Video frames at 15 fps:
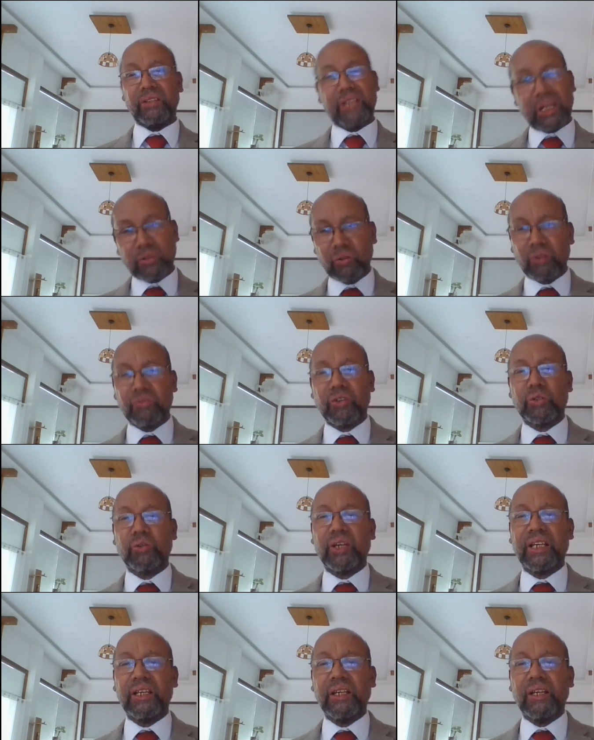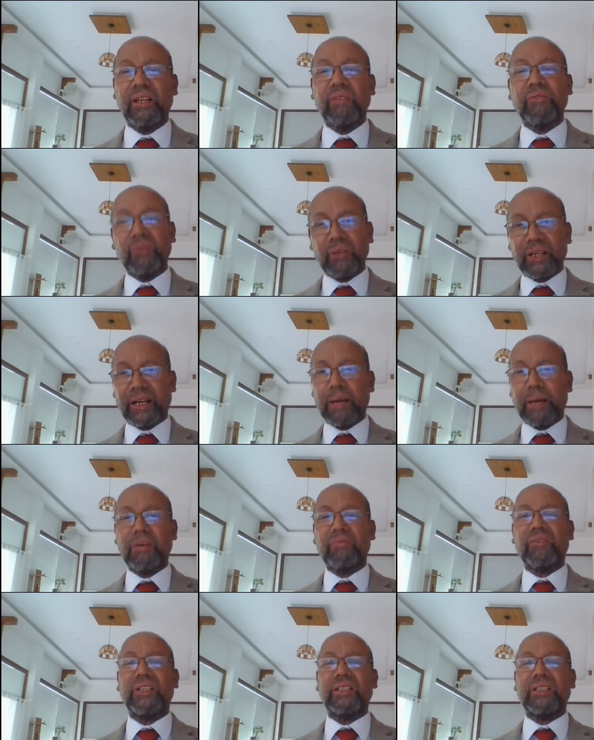That's all for today. We will come
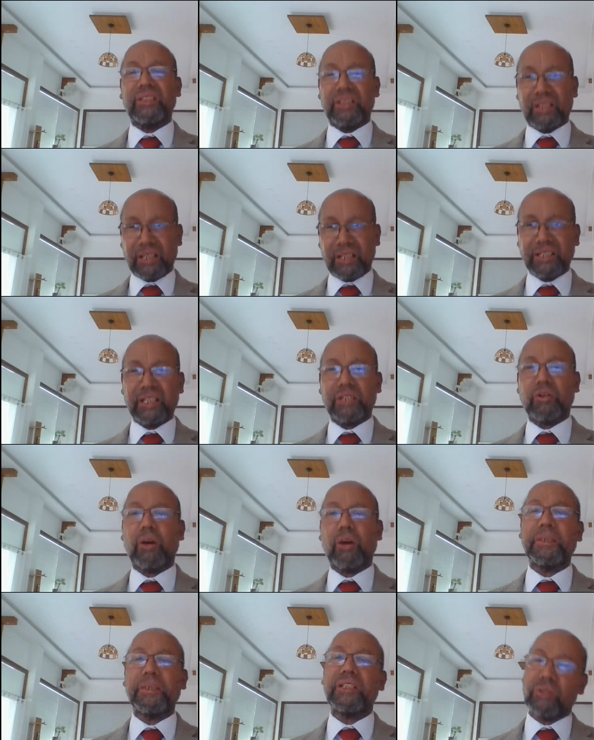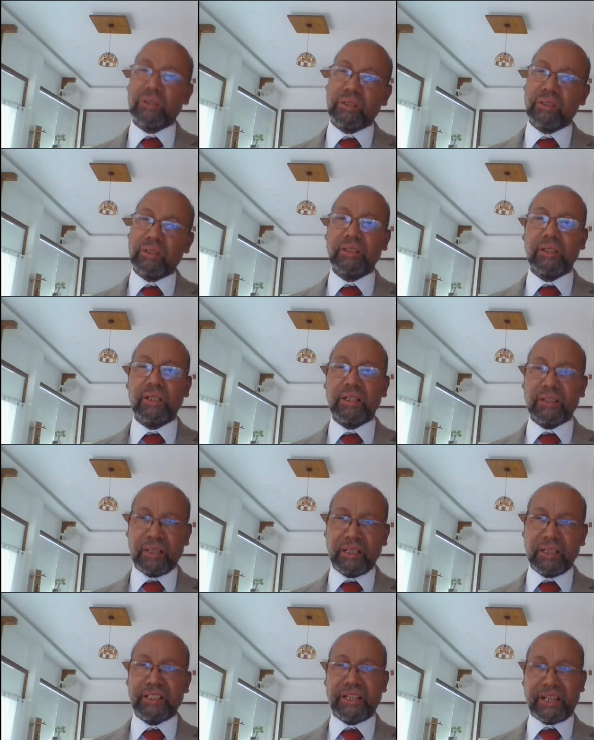up with another topic
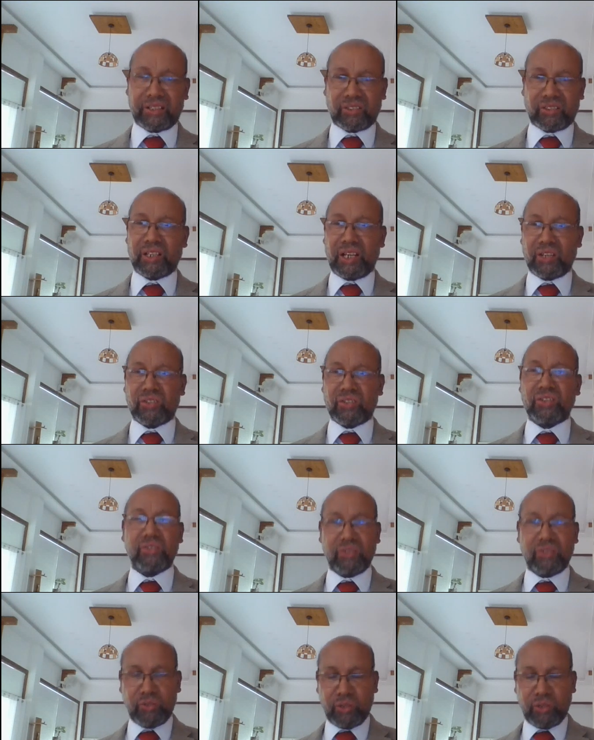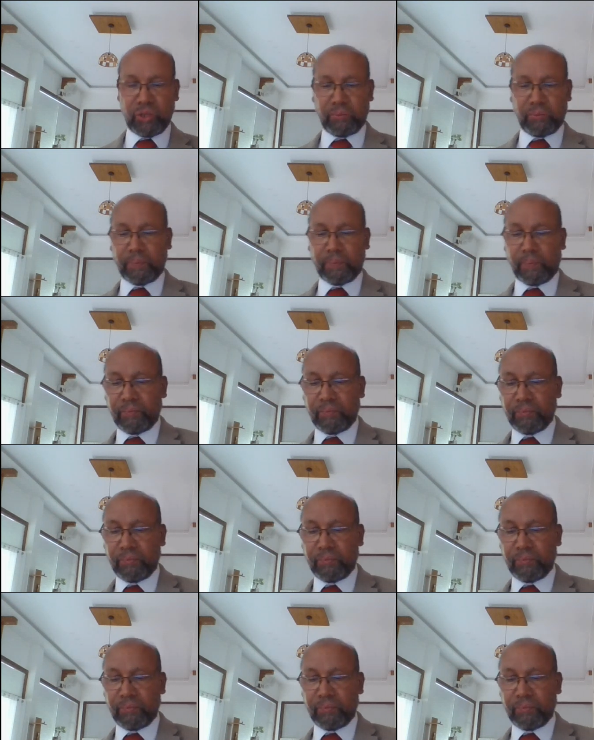in the next class. See you.